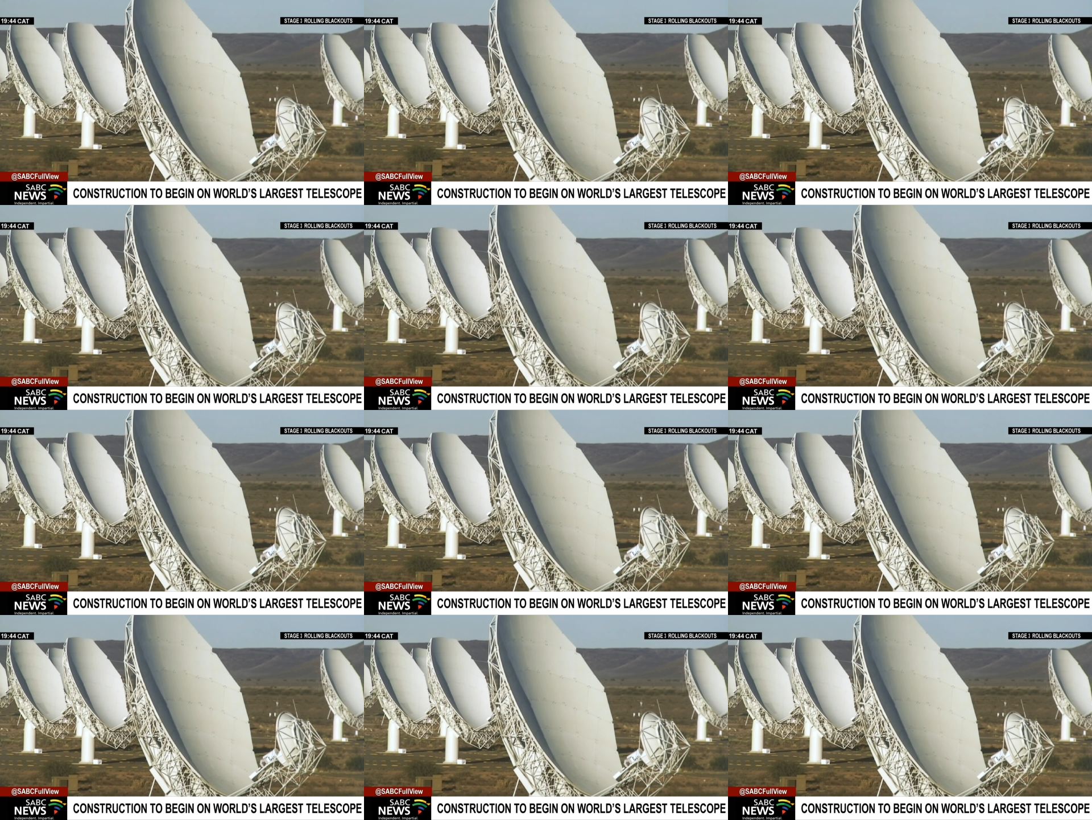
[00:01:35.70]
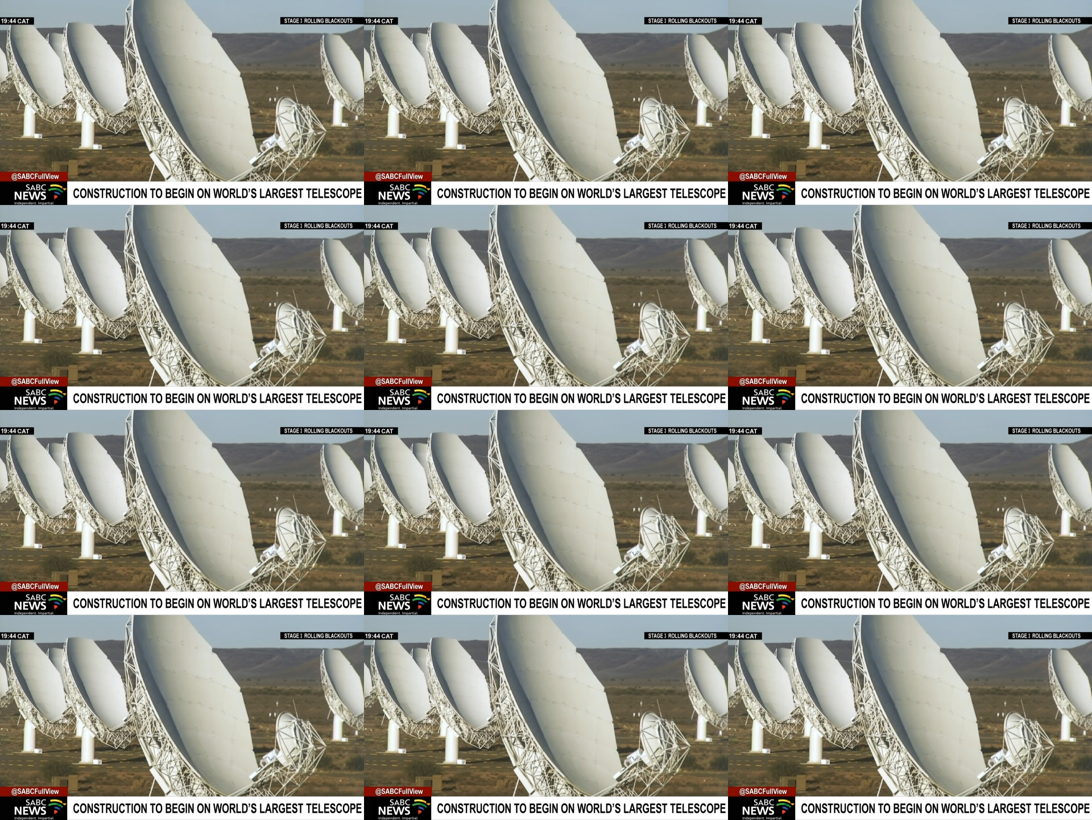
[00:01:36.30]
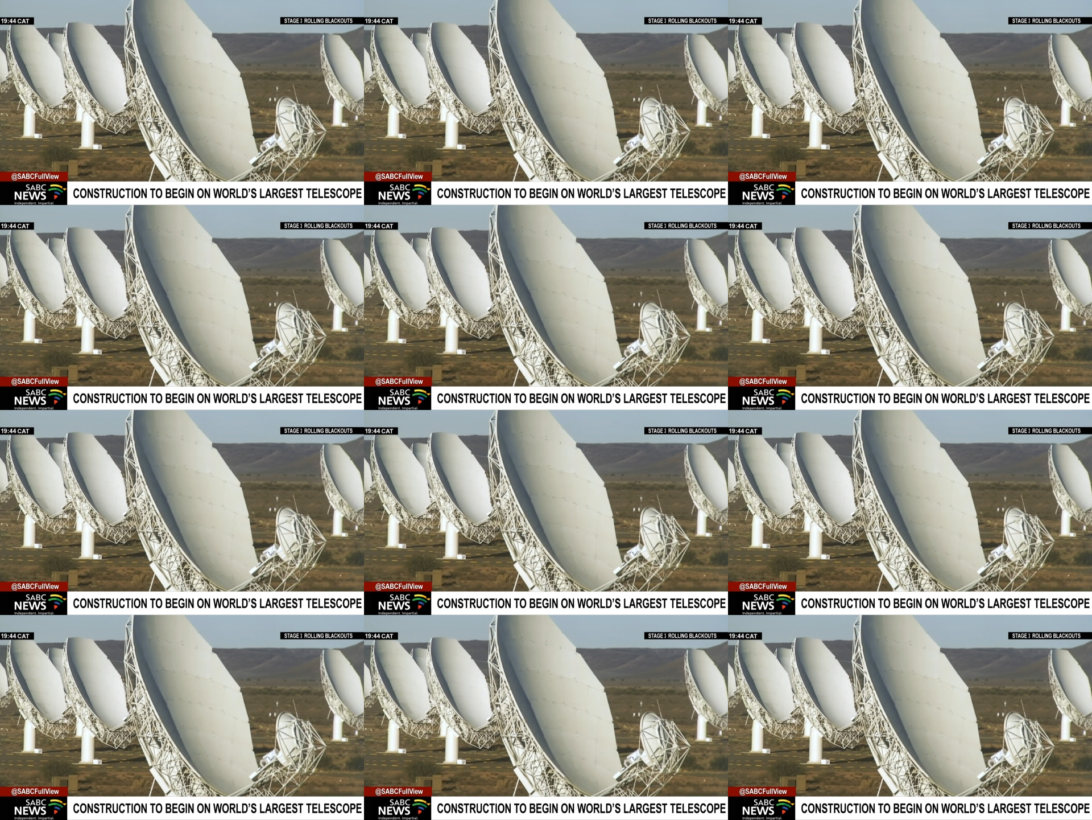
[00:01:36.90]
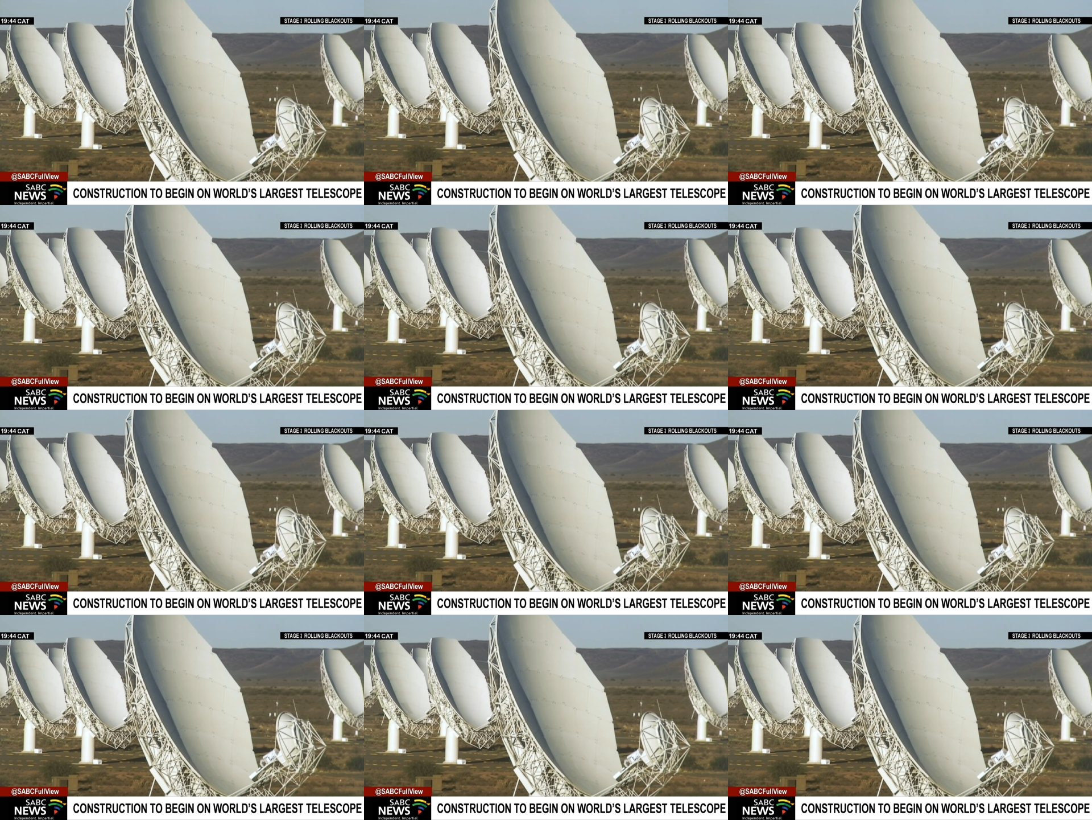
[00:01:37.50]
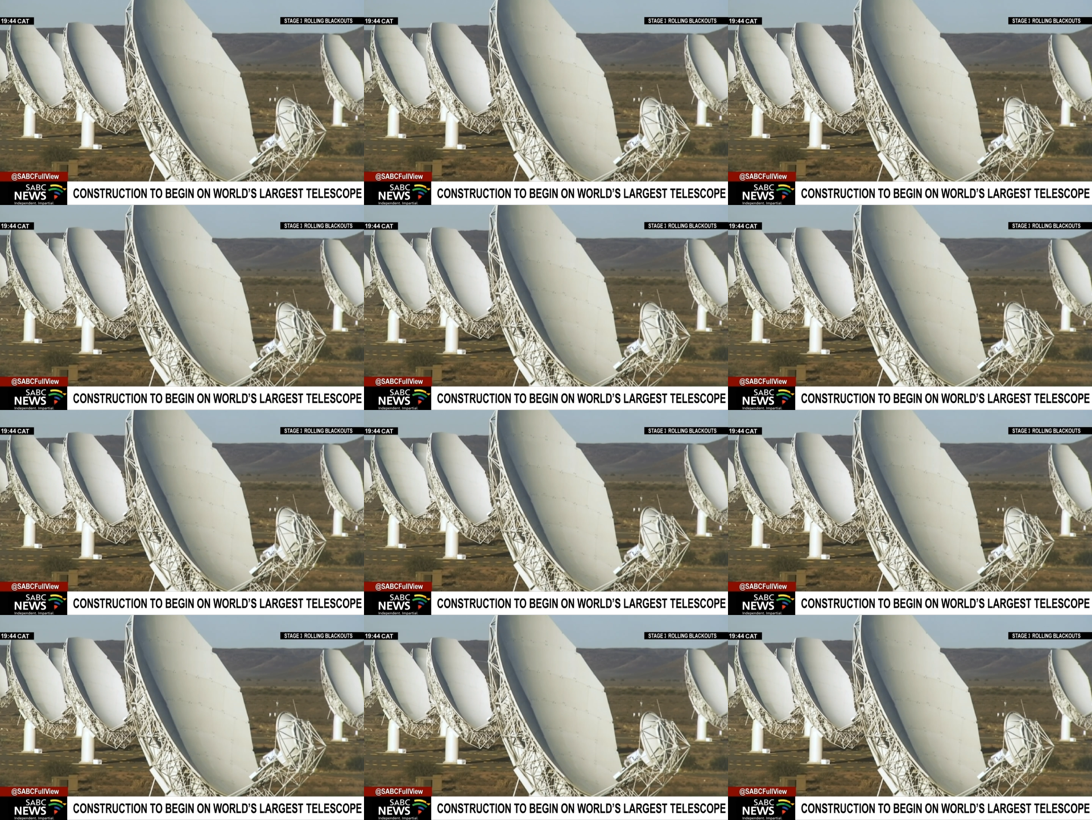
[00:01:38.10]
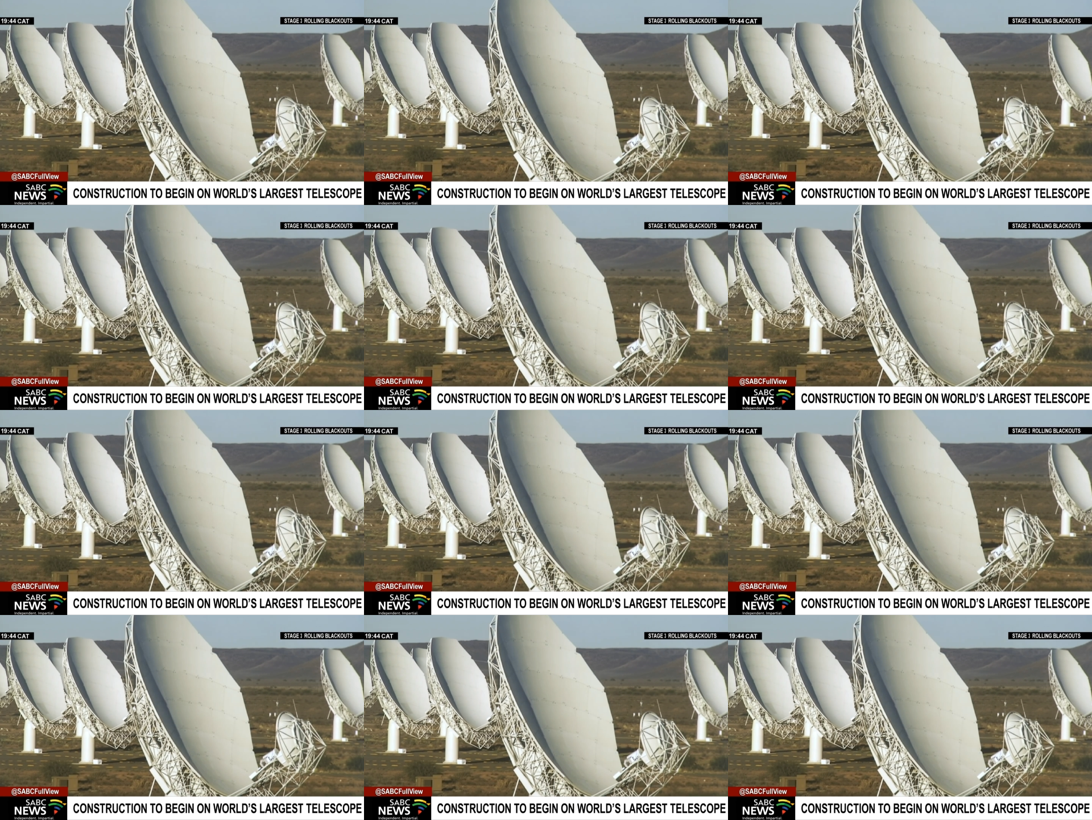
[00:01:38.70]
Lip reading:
(no speaker visible)